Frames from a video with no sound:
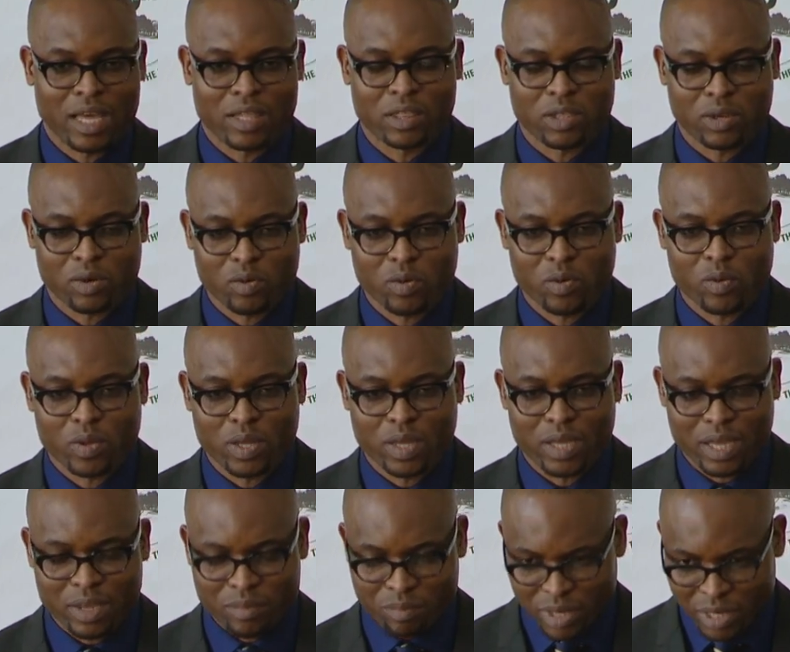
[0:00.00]
through
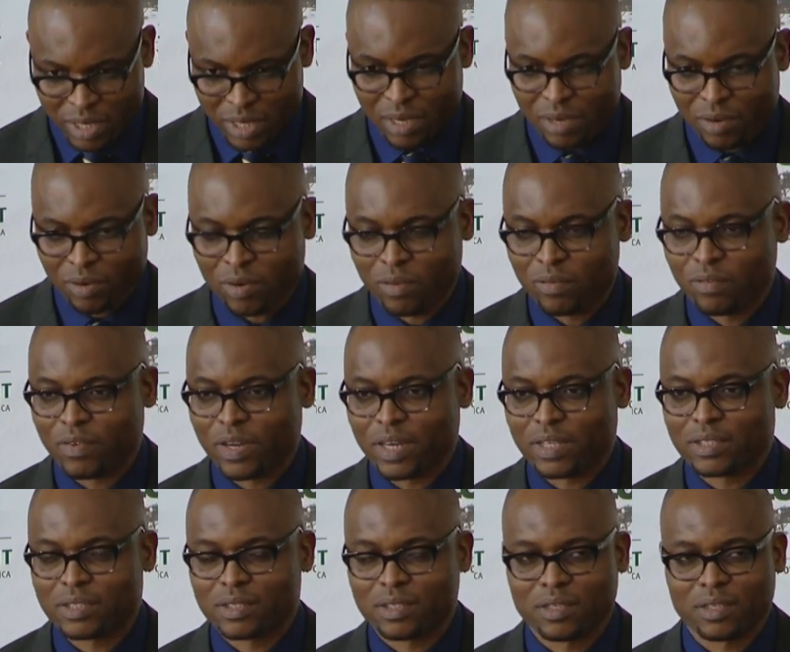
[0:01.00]
a media
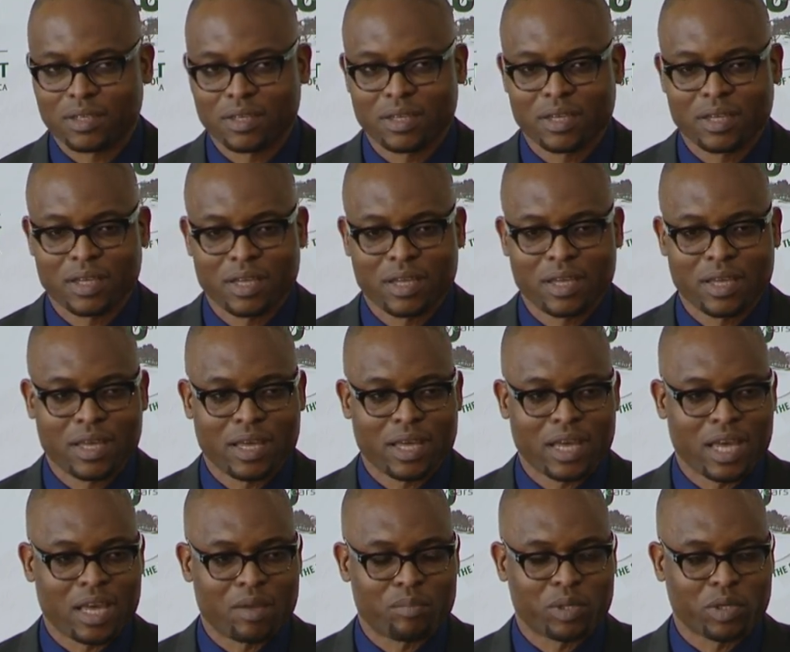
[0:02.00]
conference
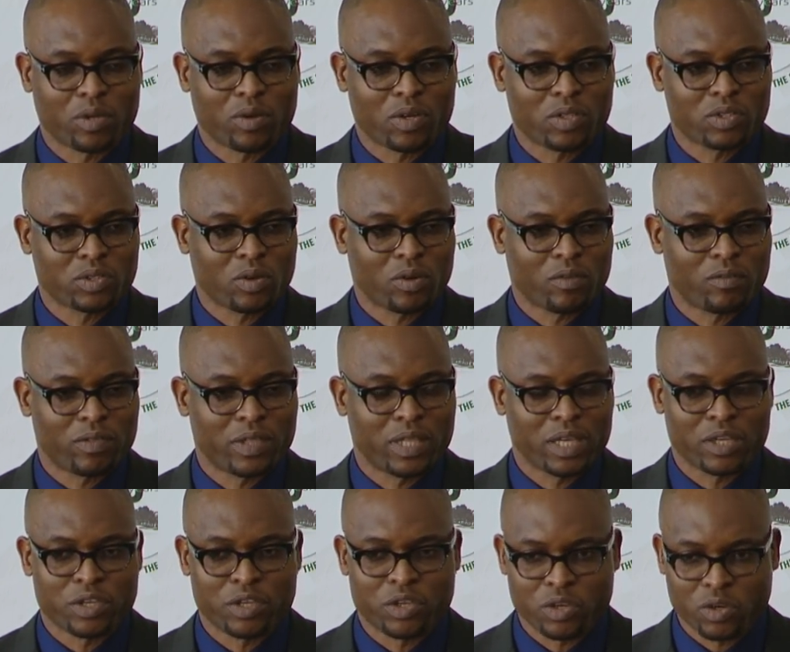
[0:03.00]
because of
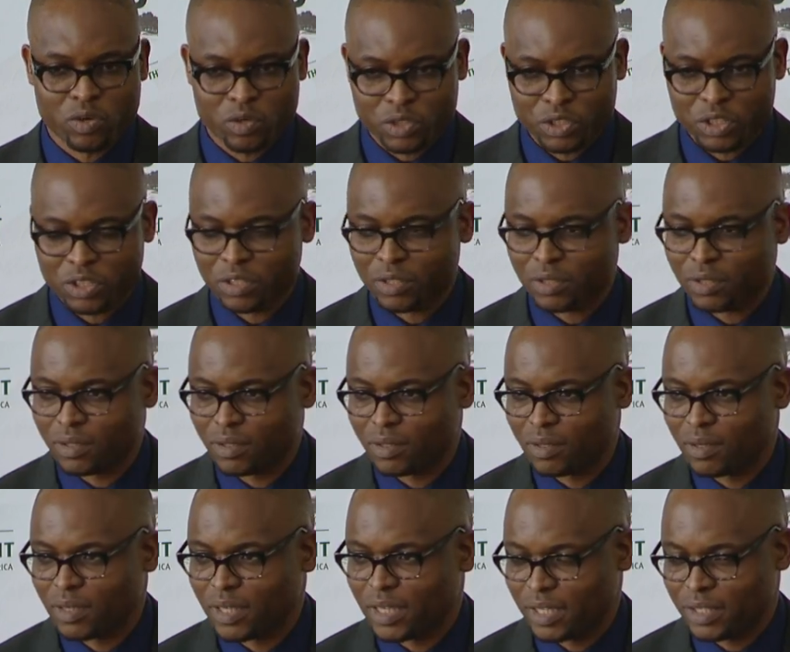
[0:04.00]
the huge
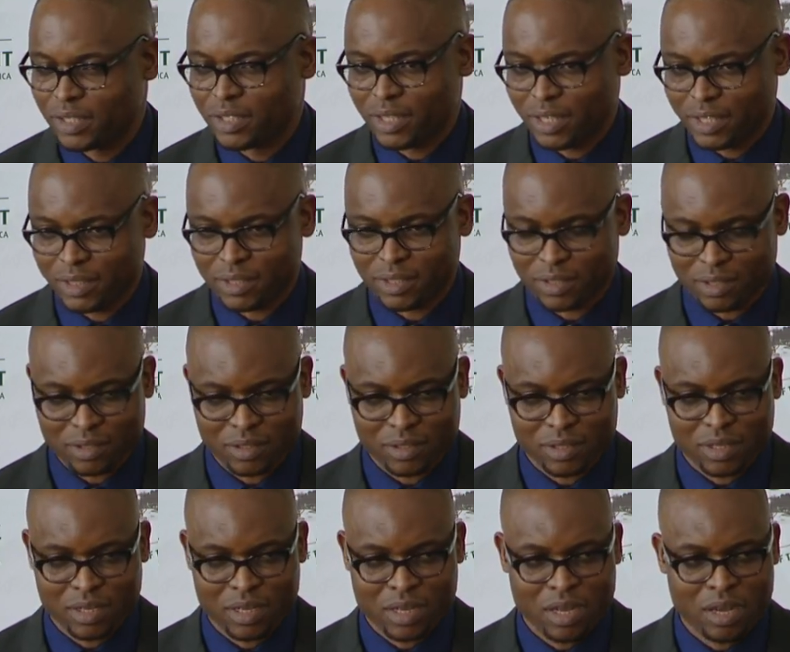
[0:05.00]
interest
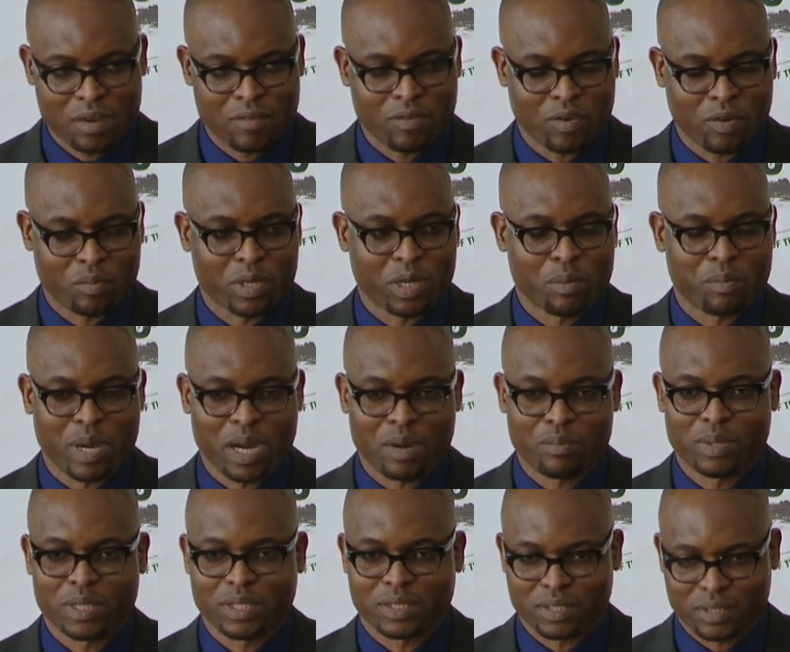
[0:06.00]
from the
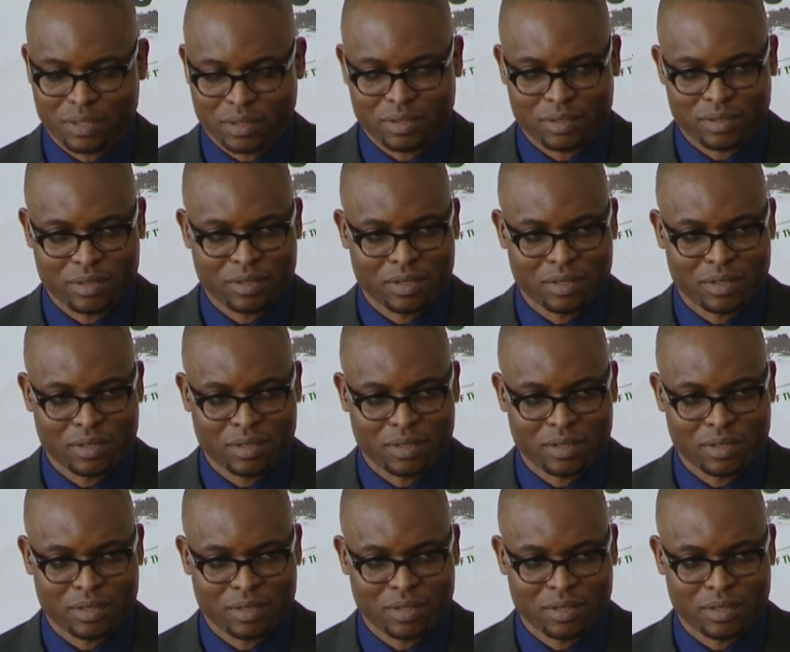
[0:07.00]
public